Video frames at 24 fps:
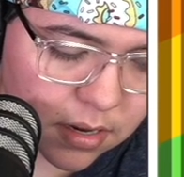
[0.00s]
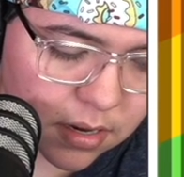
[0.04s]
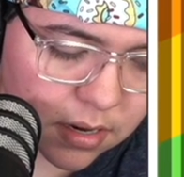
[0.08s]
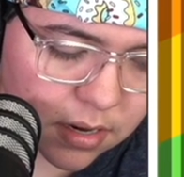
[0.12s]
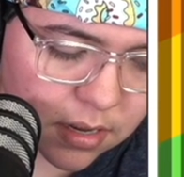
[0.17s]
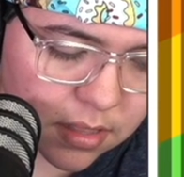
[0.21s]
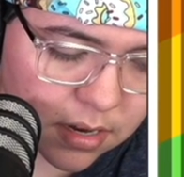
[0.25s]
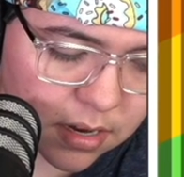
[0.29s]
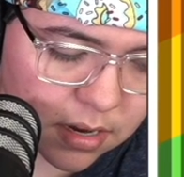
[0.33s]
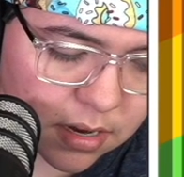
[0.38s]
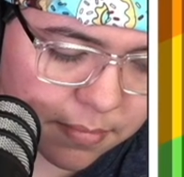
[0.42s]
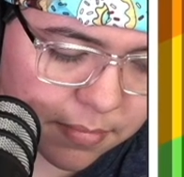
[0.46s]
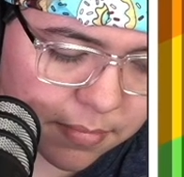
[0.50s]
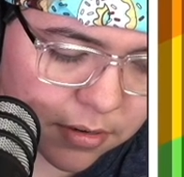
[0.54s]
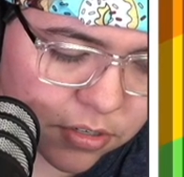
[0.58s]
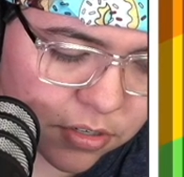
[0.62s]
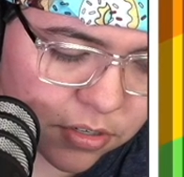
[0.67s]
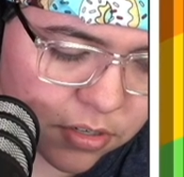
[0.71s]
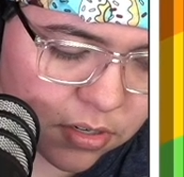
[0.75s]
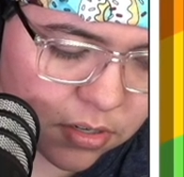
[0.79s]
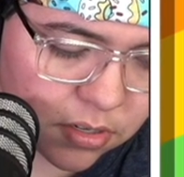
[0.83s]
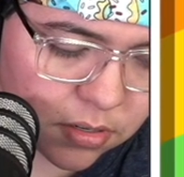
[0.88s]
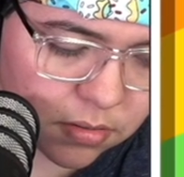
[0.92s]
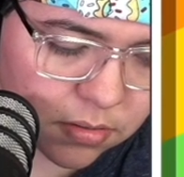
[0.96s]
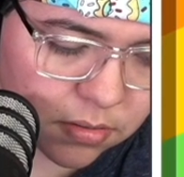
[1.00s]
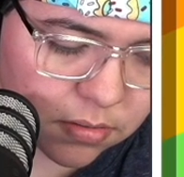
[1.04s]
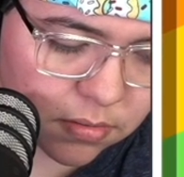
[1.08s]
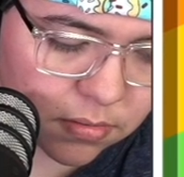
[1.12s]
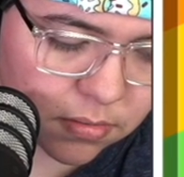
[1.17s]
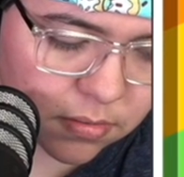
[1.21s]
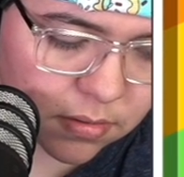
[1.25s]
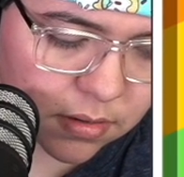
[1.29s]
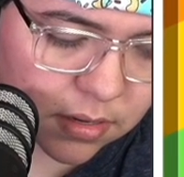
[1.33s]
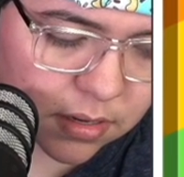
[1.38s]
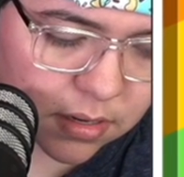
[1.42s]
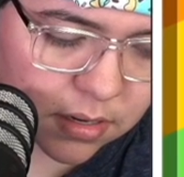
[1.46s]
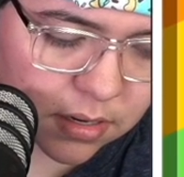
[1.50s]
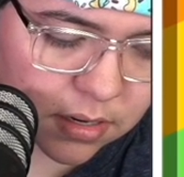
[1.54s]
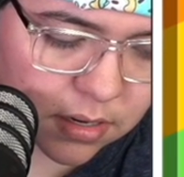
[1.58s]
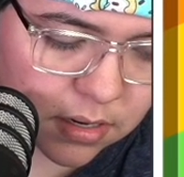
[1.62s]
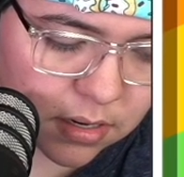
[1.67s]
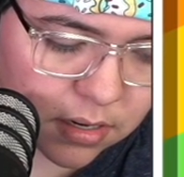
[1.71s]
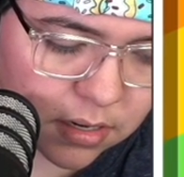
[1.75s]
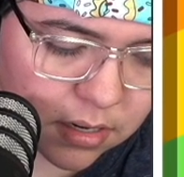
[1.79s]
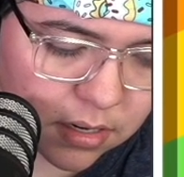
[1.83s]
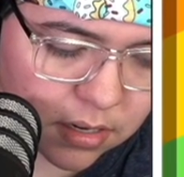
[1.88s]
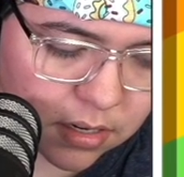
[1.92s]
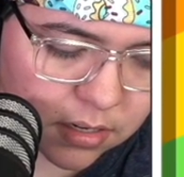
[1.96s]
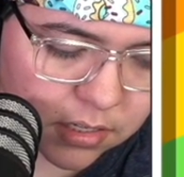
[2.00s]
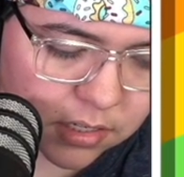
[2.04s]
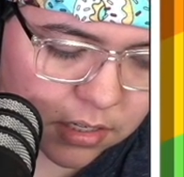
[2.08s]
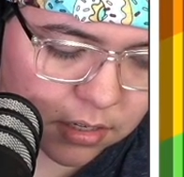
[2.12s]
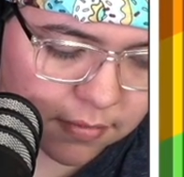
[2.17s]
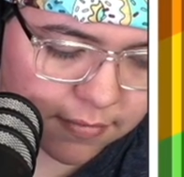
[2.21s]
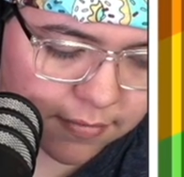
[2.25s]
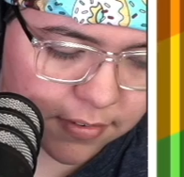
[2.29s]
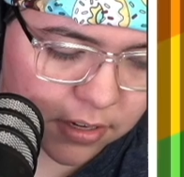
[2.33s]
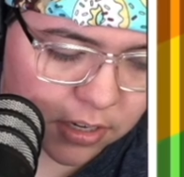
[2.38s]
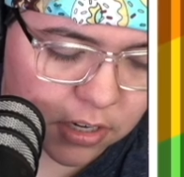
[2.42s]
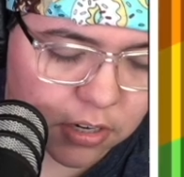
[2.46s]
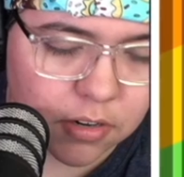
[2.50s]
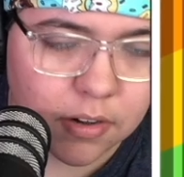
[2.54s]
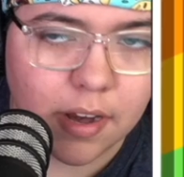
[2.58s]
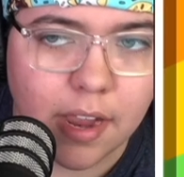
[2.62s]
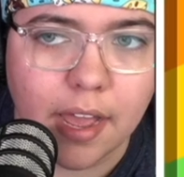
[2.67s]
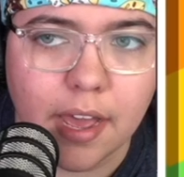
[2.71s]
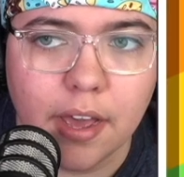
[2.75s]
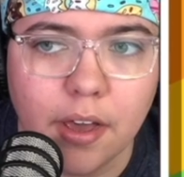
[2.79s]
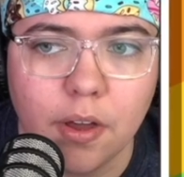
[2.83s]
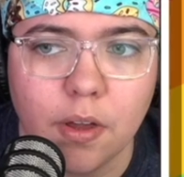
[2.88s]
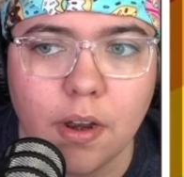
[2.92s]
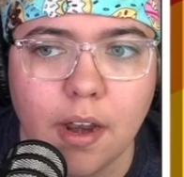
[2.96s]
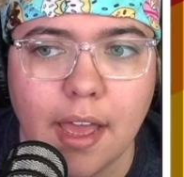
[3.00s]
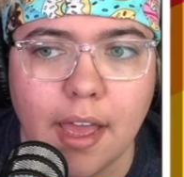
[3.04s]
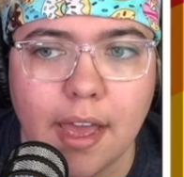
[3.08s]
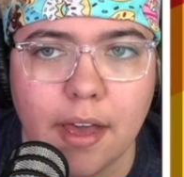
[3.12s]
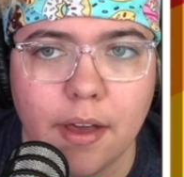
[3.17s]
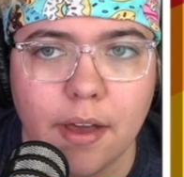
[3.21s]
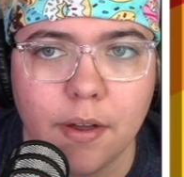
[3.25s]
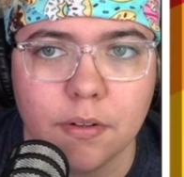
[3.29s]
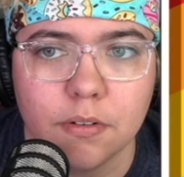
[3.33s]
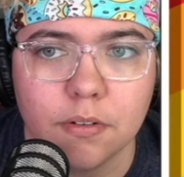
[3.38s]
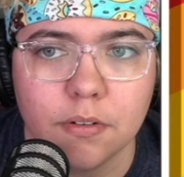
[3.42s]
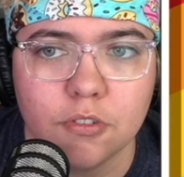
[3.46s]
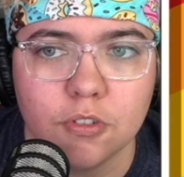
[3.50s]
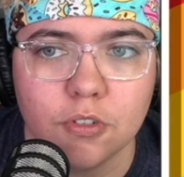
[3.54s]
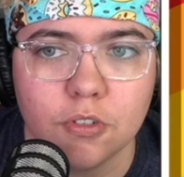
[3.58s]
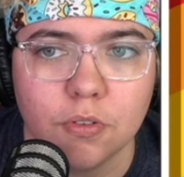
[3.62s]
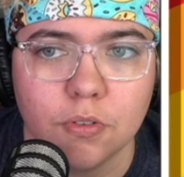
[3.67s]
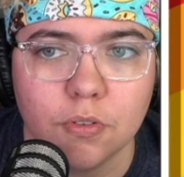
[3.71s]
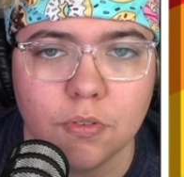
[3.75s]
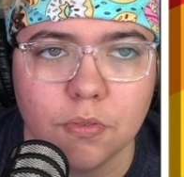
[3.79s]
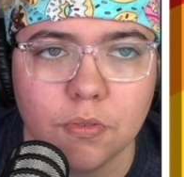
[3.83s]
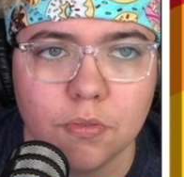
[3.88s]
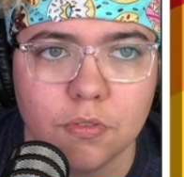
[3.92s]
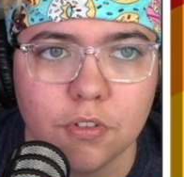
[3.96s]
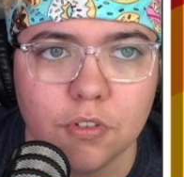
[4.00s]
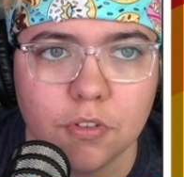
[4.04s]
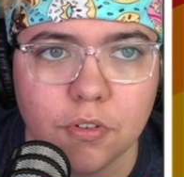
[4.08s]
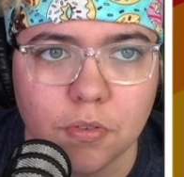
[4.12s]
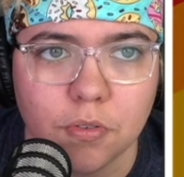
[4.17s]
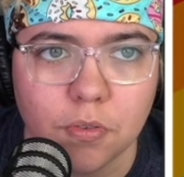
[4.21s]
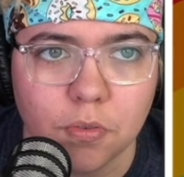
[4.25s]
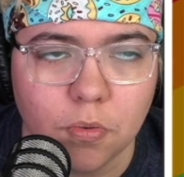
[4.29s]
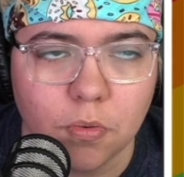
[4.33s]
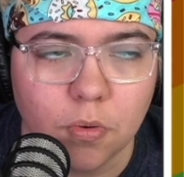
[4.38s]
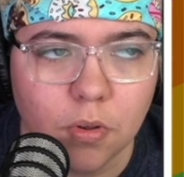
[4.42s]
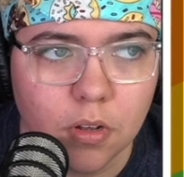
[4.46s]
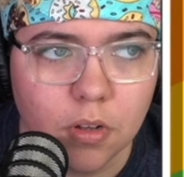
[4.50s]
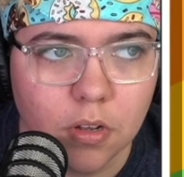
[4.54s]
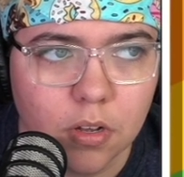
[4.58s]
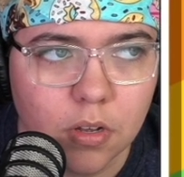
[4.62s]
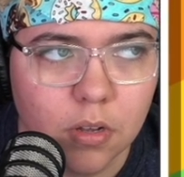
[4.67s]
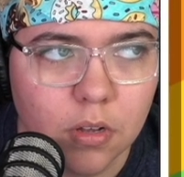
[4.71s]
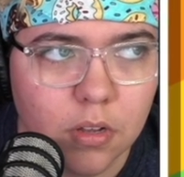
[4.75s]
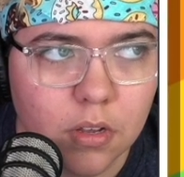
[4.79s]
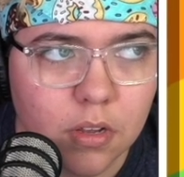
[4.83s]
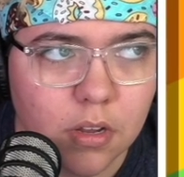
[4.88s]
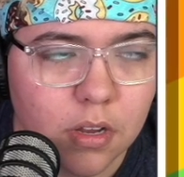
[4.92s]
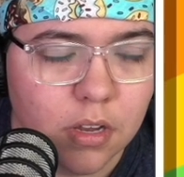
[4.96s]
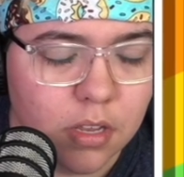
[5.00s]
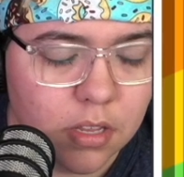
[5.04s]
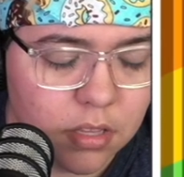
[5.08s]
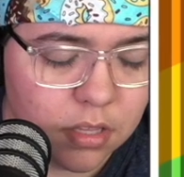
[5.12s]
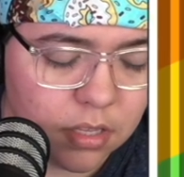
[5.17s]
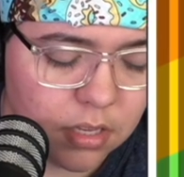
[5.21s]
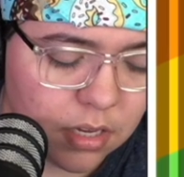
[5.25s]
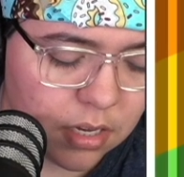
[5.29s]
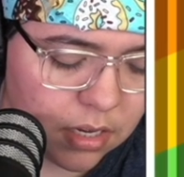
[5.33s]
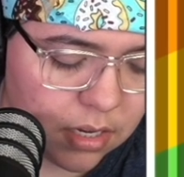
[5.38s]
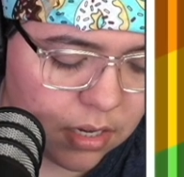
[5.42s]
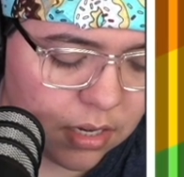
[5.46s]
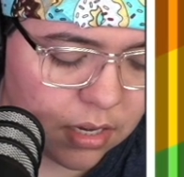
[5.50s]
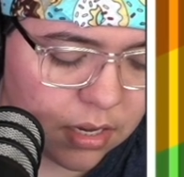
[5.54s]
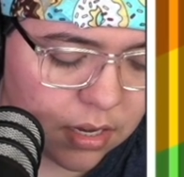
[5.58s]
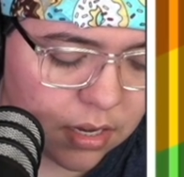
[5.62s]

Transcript: And then number two, I need to figure out how to do the,